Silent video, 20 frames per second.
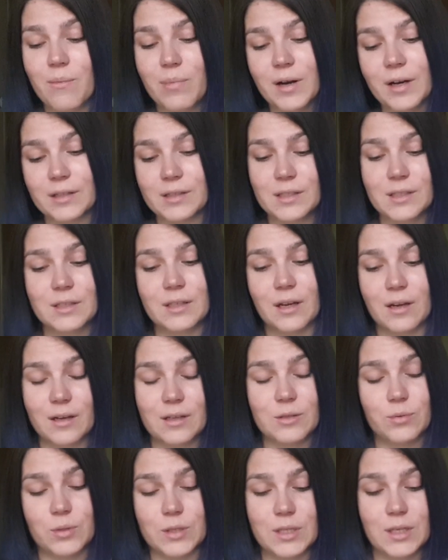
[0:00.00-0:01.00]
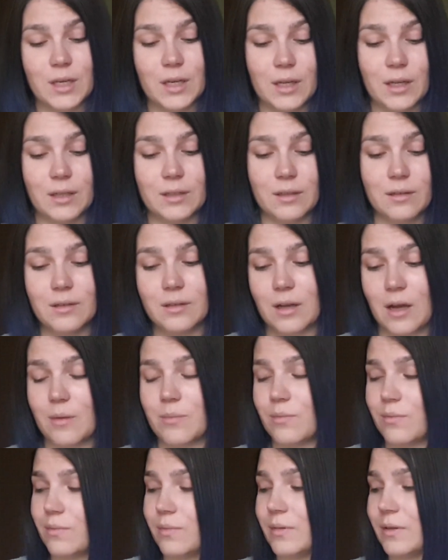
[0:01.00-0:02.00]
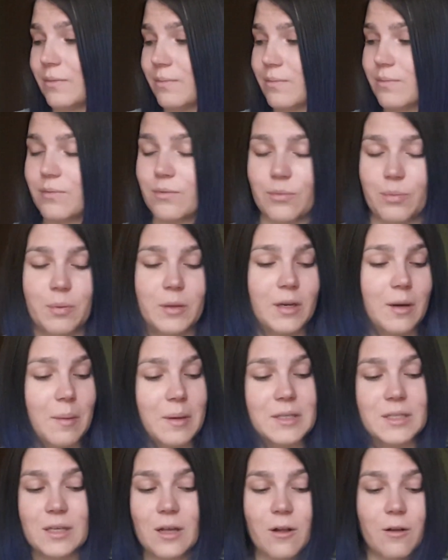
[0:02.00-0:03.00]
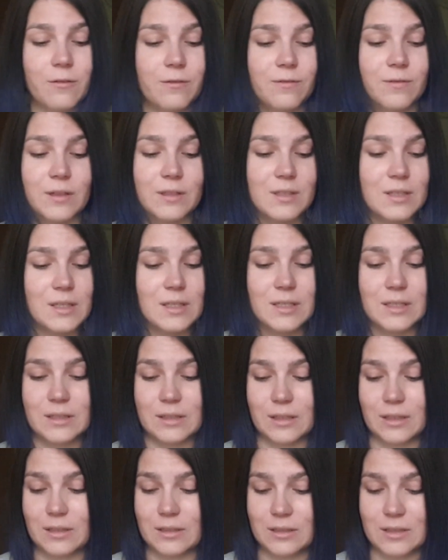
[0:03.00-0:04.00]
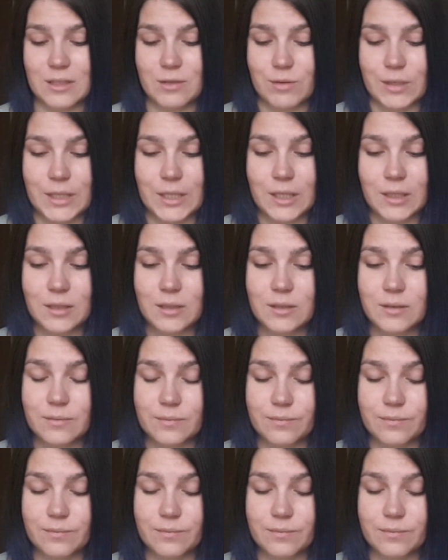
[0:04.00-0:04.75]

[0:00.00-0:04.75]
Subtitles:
But, as once again, I'm repeating myself incessantly in this reading,